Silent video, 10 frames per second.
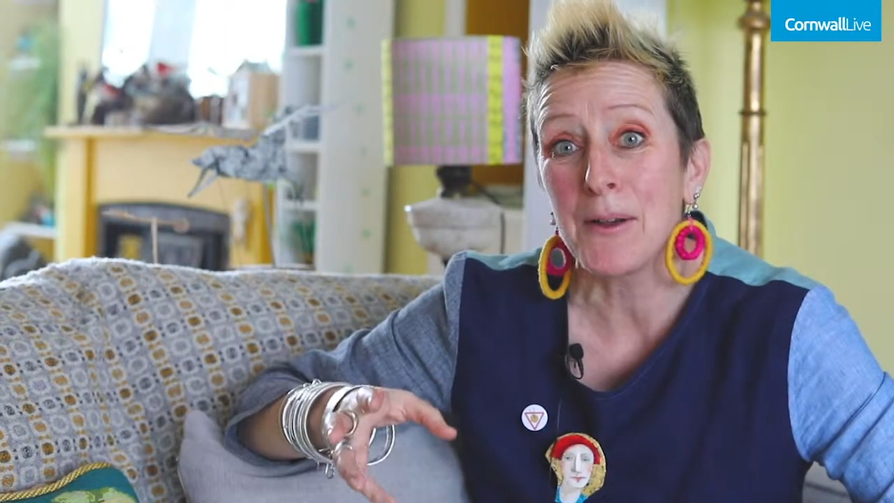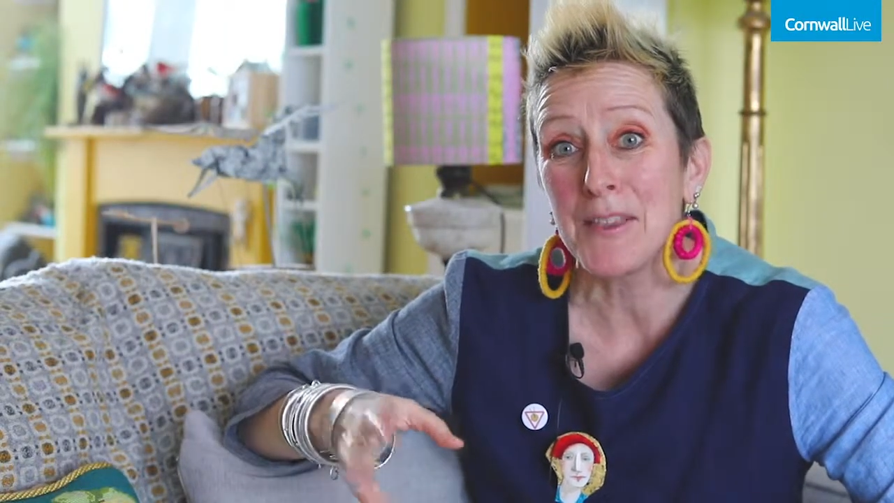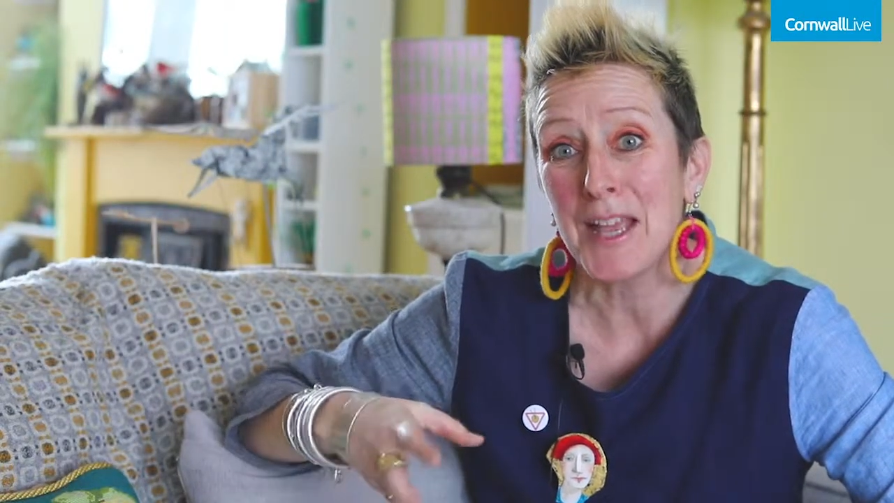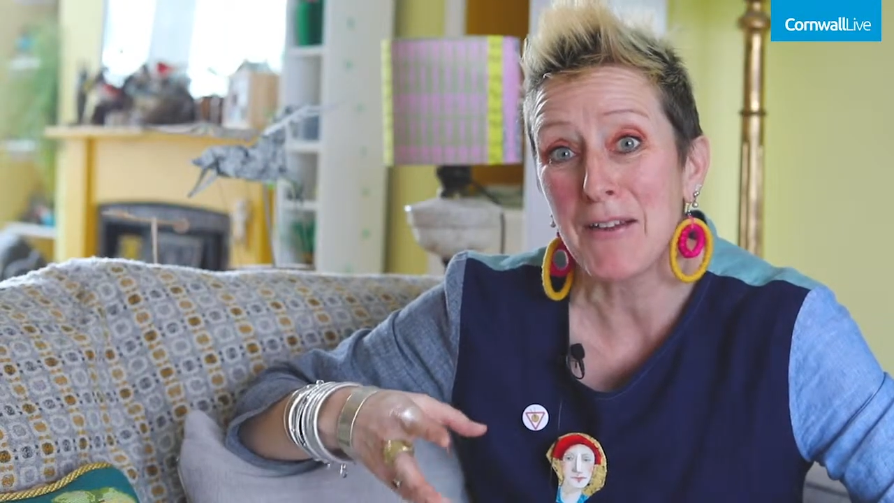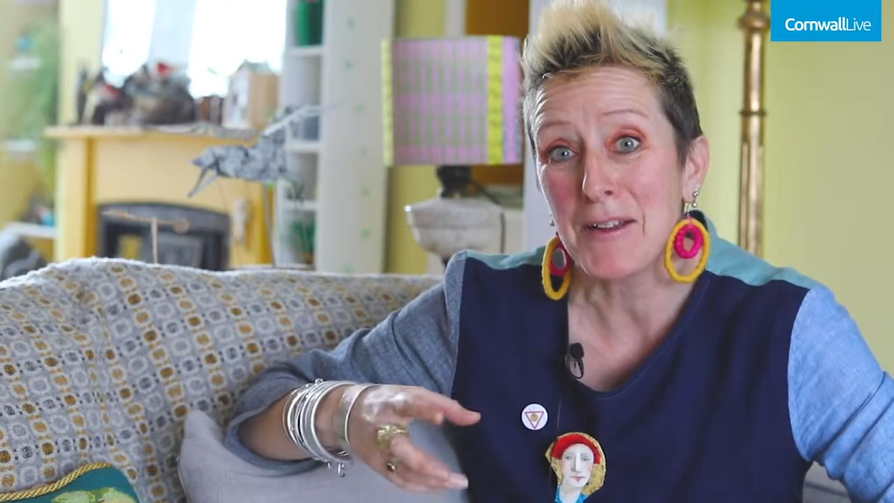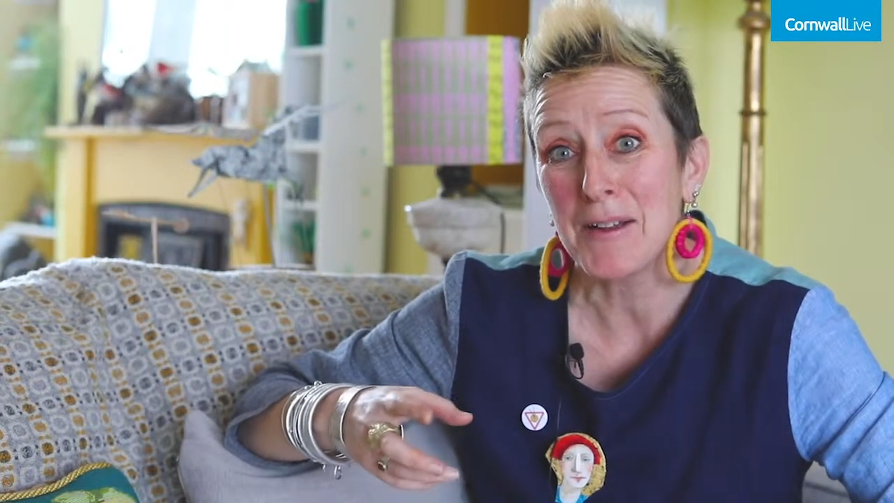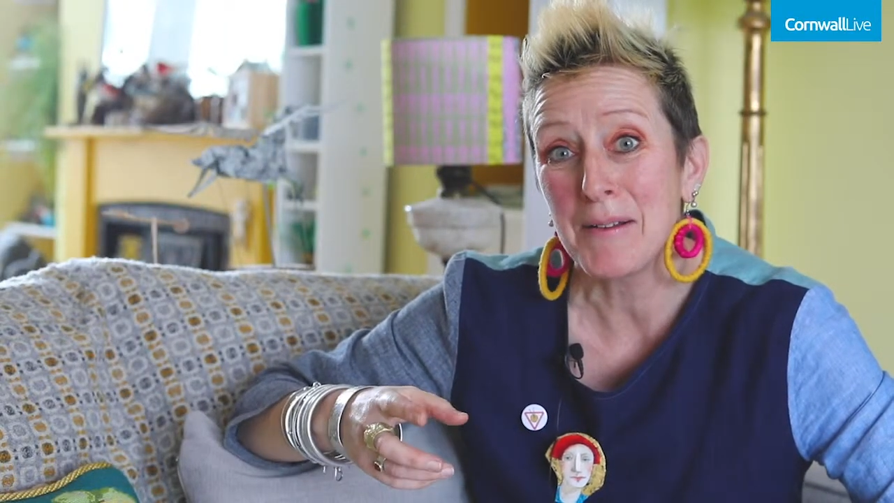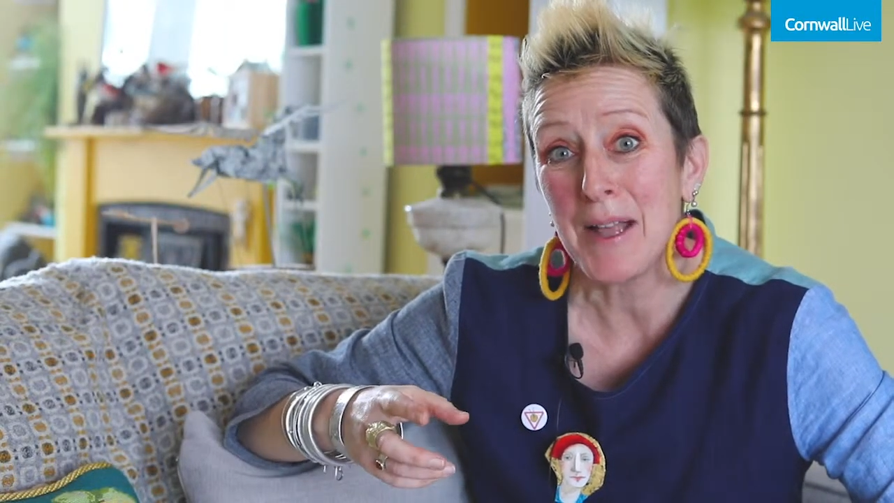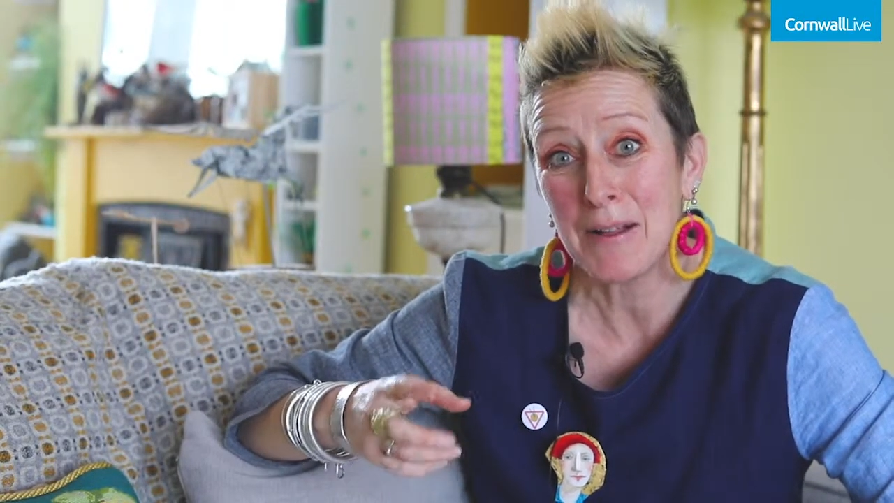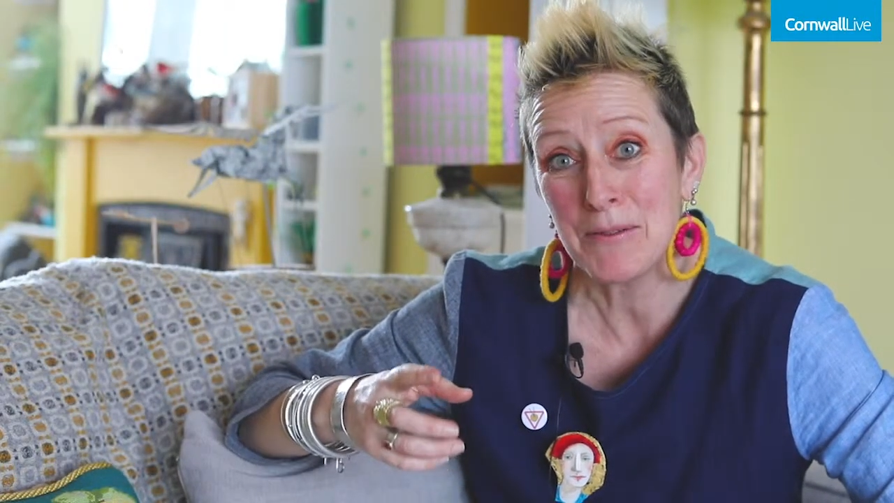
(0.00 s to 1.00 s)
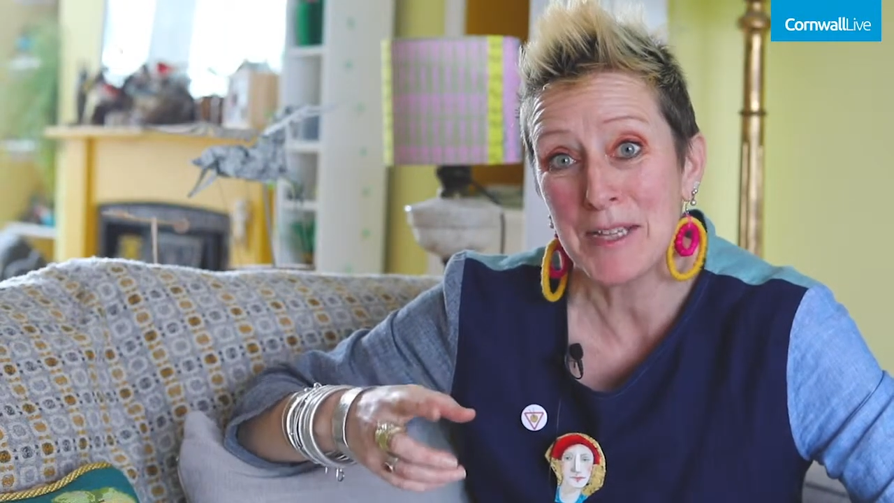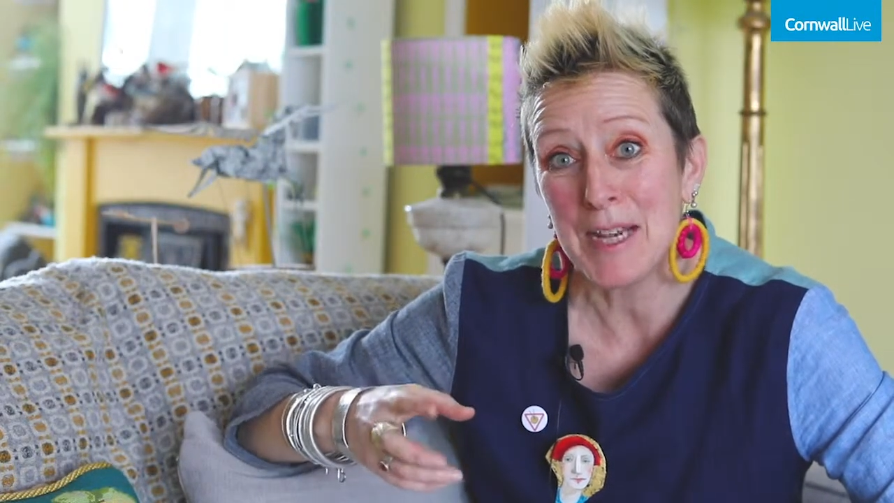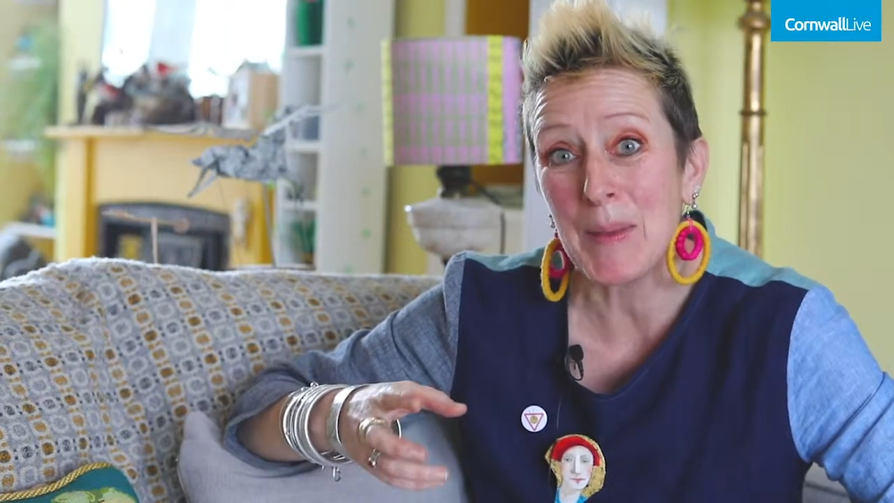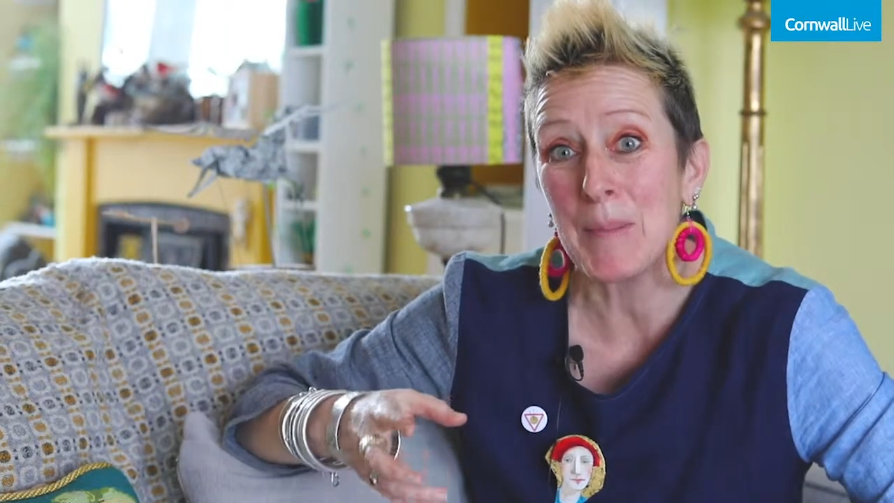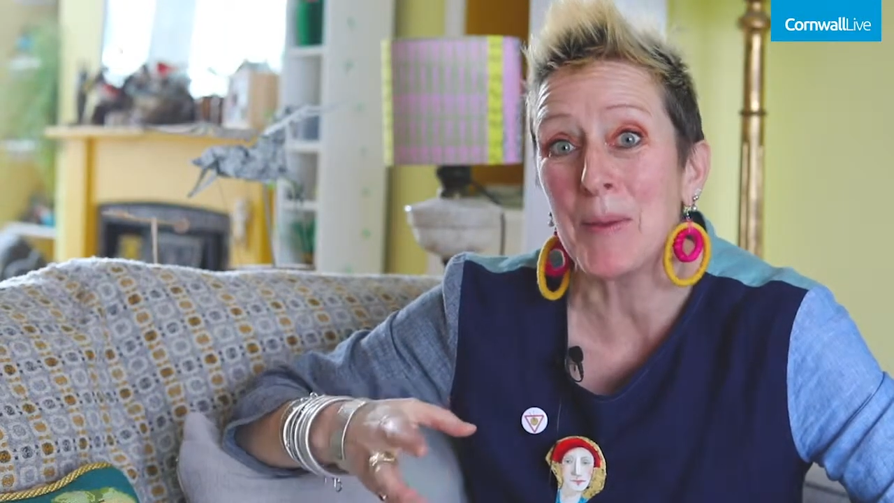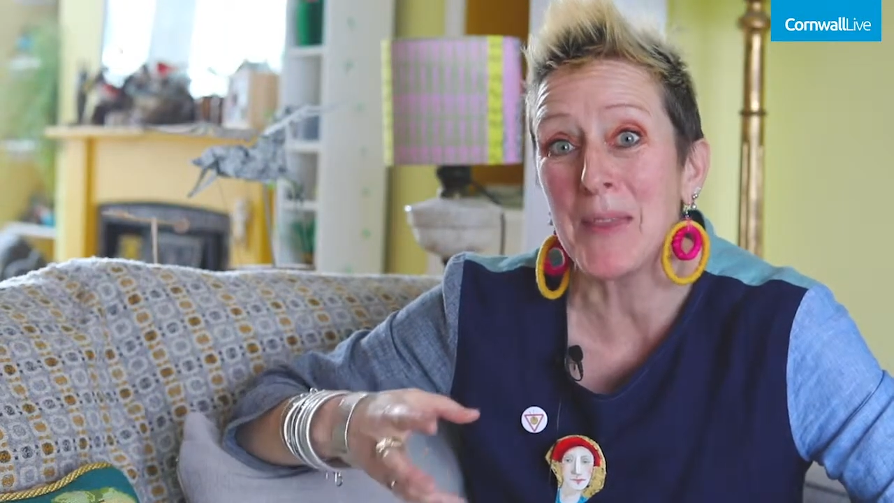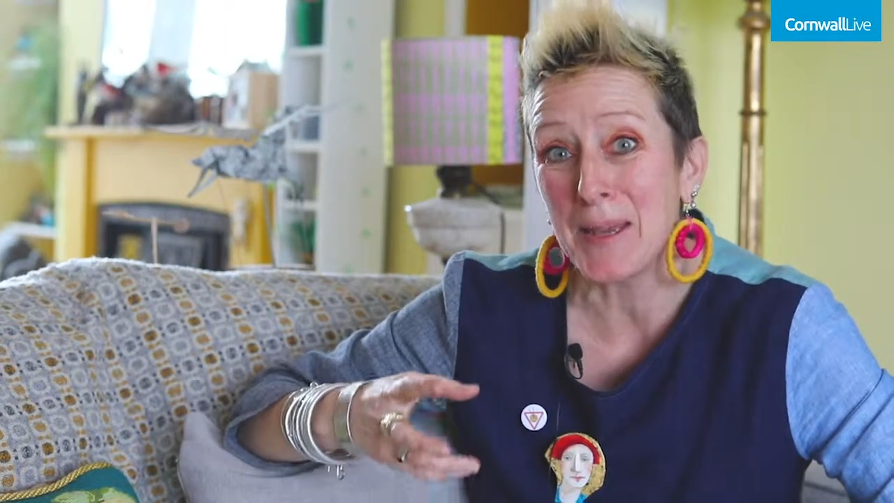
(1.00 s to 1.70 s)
and there are elderly people in